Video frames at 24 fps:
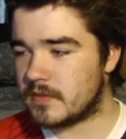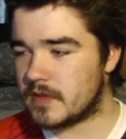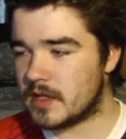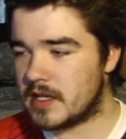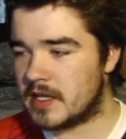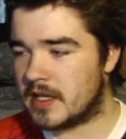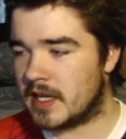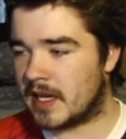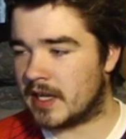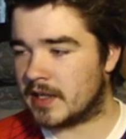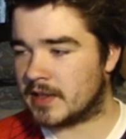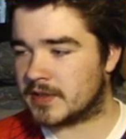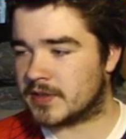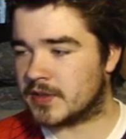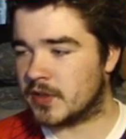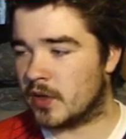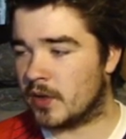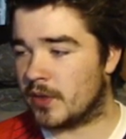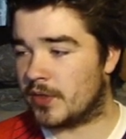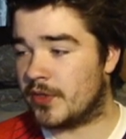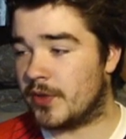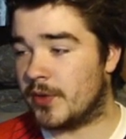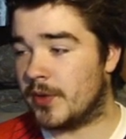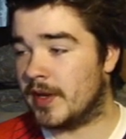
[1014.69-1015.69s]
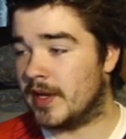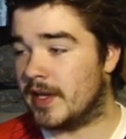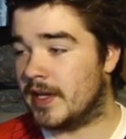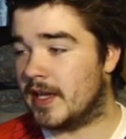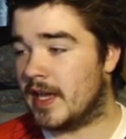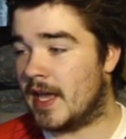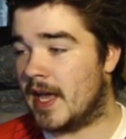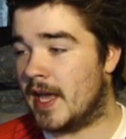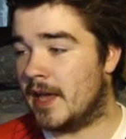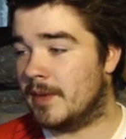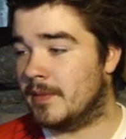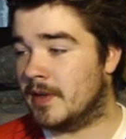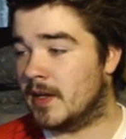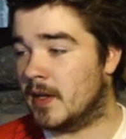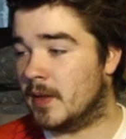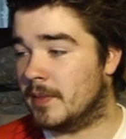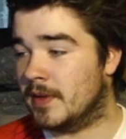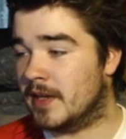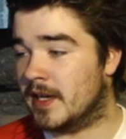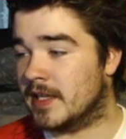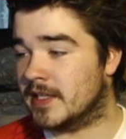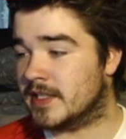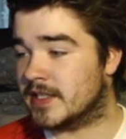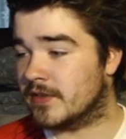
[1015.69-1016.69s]
And I'll sort through it a little
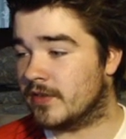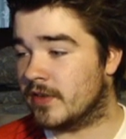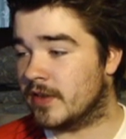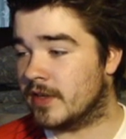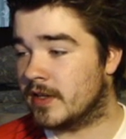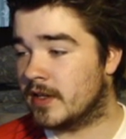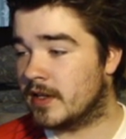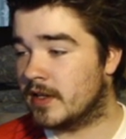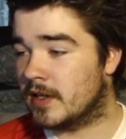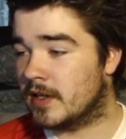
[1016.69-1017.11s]
bit later on.